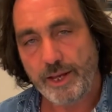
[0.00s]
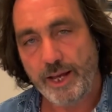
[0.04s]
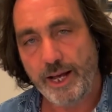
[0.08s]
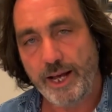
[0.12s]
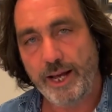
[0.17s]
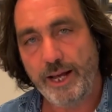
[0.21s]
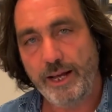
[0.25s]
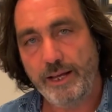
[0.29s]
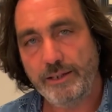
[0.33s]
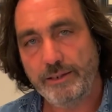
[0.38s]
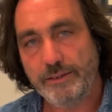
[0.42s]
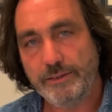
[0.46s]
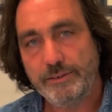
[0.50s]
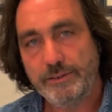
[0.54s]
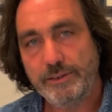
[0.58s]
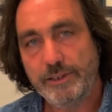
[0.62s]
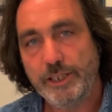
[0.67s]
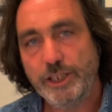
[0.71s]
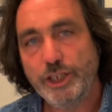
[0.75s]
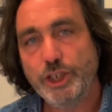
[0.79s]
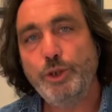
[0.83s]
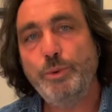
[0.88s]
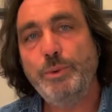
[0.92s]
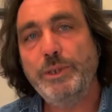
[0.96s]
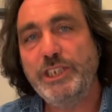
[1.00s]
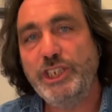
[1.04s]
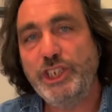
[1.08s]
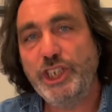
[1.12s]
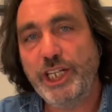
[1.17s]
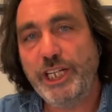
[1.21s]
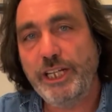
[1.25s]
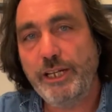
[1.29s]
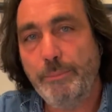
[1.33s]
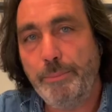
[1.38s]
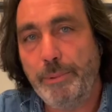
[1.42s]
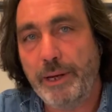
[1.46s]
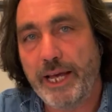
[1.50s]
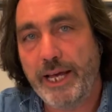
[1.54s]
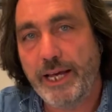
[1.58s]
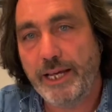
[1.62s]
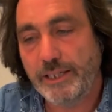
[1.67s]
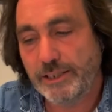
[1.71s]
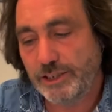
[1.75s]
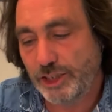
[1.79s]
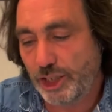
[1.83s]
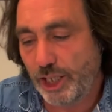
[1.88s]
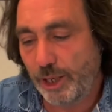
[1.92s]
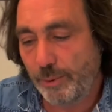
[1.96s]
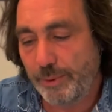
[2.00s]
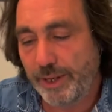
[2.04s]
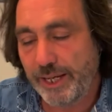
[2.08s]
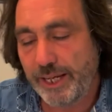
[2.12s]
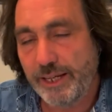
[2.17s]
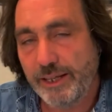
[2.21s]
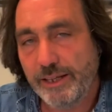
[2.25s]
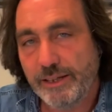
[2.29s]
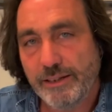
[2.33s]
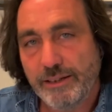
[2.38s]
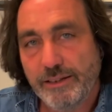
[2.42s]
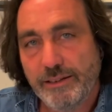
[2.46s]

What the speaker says: Yeah? Shall we cheat a bit, shall we?